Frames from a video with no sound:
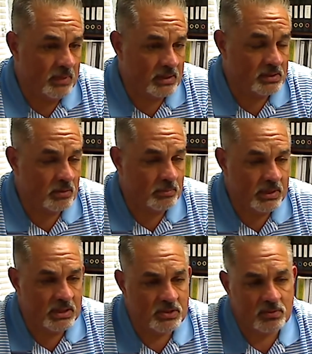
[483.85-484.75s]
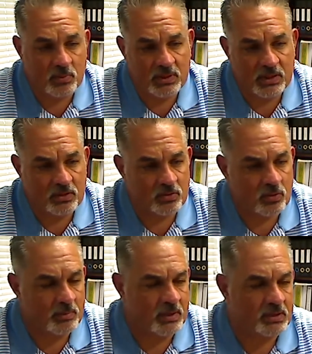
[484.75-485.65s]
Mexico Beach, one that
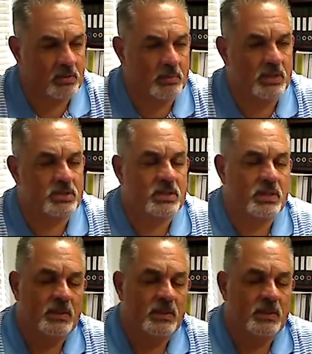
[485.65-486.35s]
destroyed Mexico Beach,